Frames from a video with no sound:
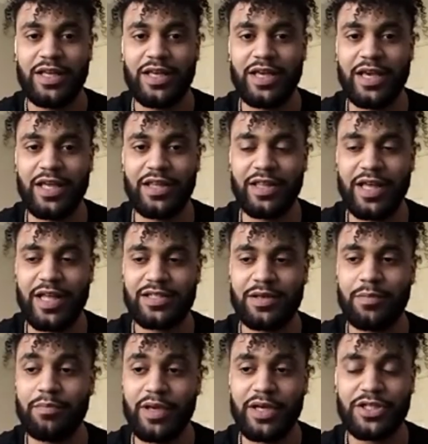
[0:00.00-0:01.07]
and that's
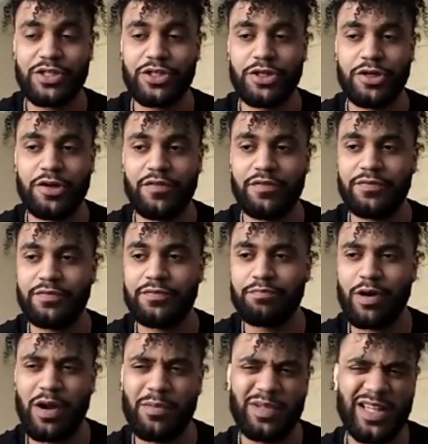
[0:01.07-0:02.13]
a mixture of
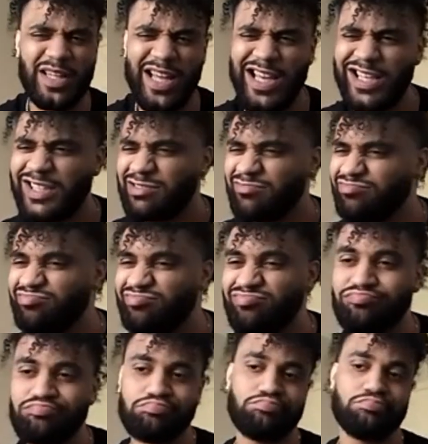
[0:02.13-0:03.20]
probably like
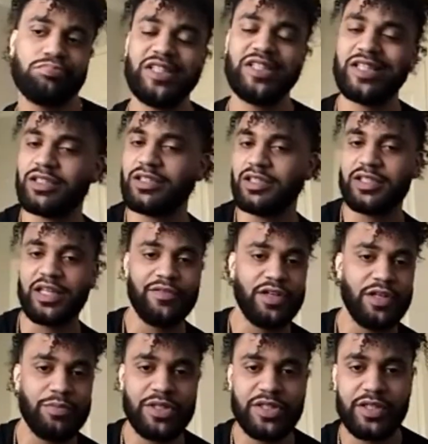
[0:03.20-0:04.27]

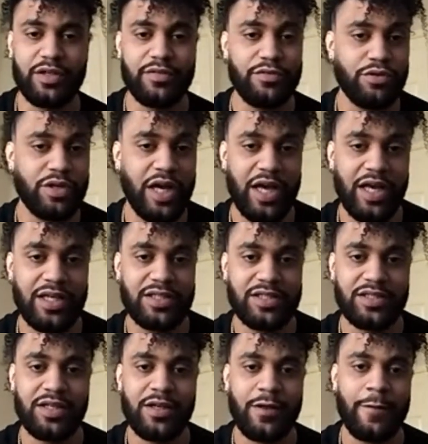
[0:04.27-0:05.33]
60-70% of you
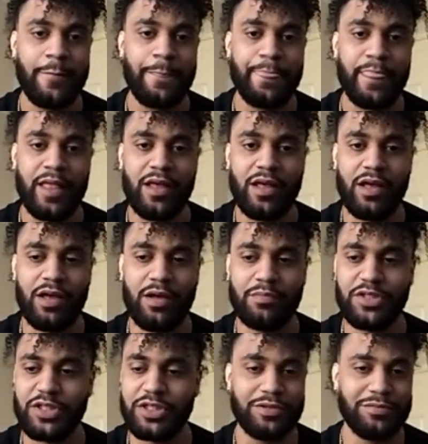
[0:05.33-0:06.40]
guys,
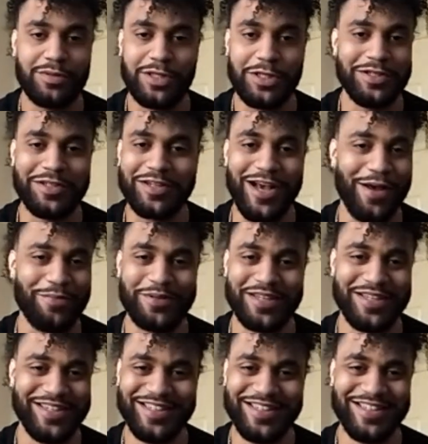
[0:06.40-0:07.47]
just literally
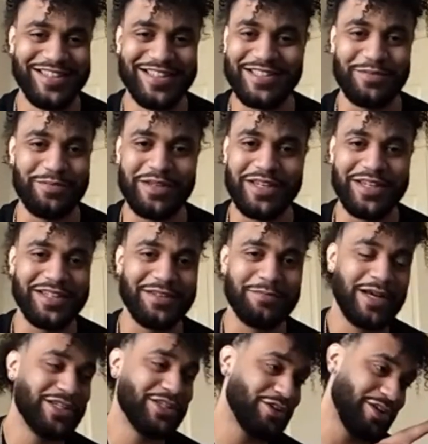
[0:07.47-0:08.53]
copying just immediately
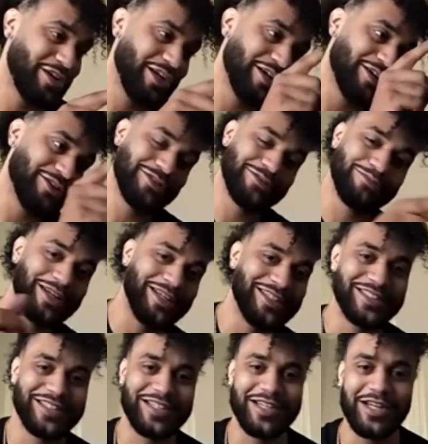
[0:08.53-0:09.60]
find those
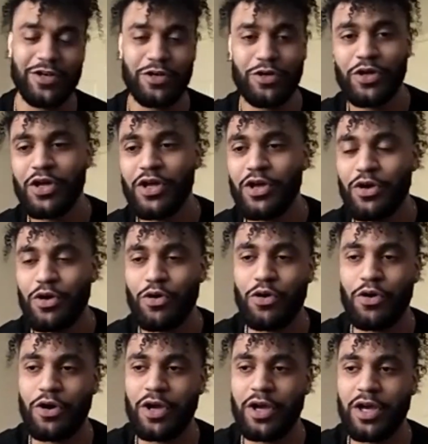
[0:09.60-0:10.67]
space and go,
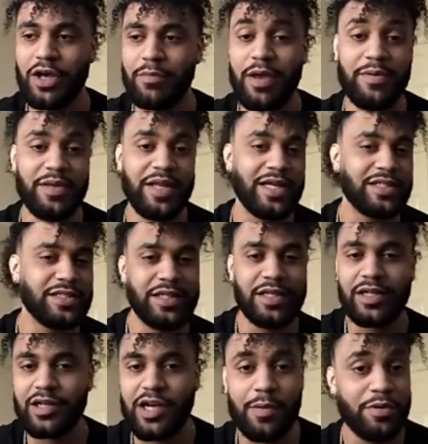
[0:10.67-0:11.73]
or maybe like
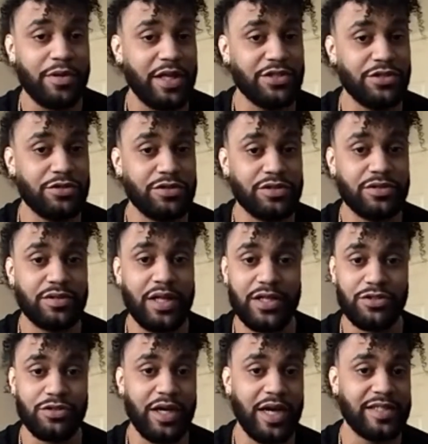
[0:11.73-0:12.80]
seeing a couple that
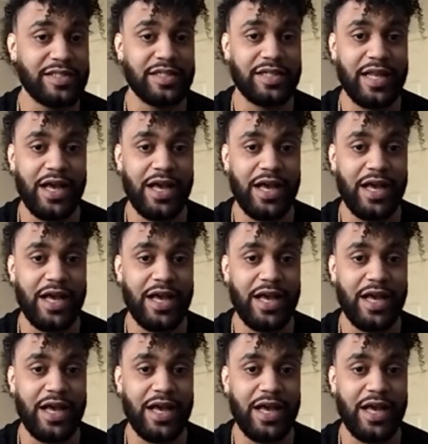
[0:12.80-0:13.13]
you guys send